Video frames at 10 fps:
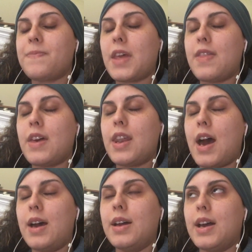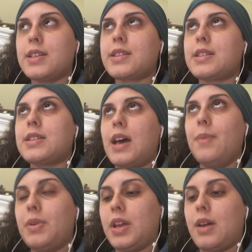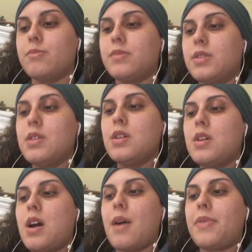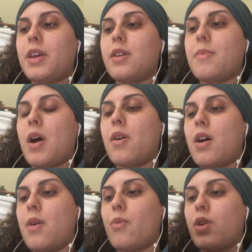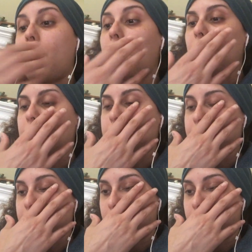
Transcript: And then as this is happening, I'm thinking about one of my relatives.